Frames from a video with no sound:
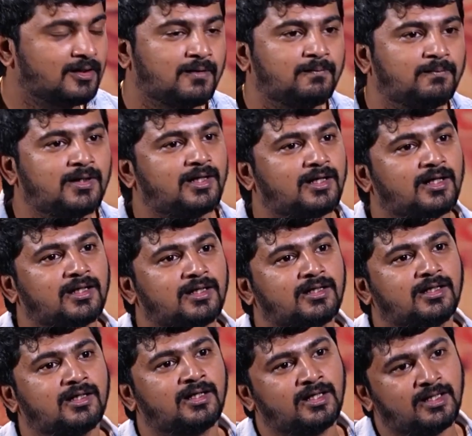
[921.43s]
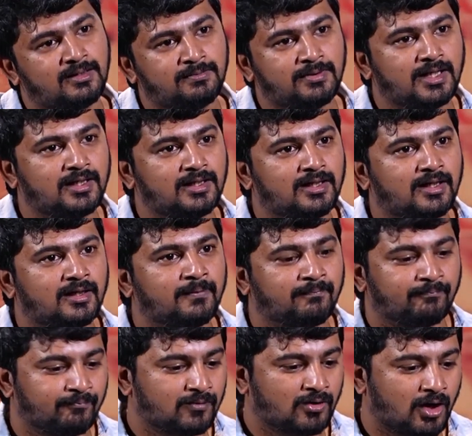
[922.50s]
But really, biryani came.
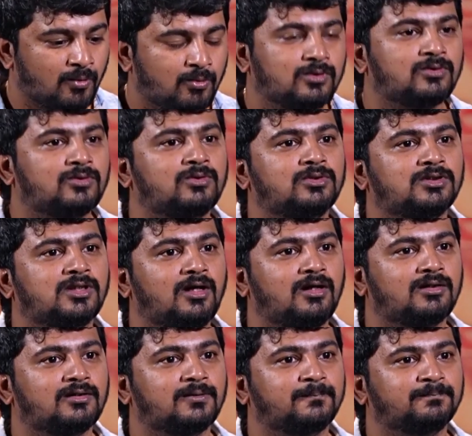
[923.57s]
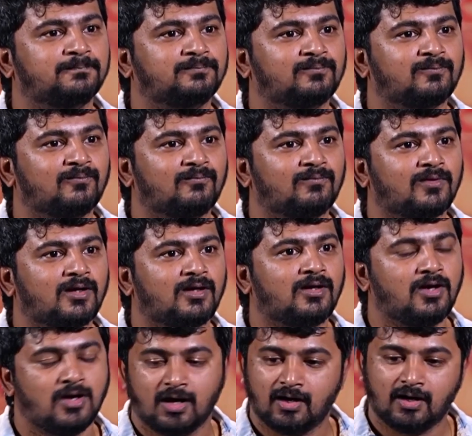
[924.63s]
I was so shocked. I was
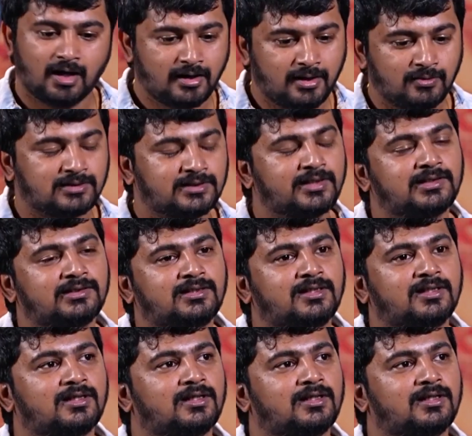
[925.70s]
tasty. And it was tasty.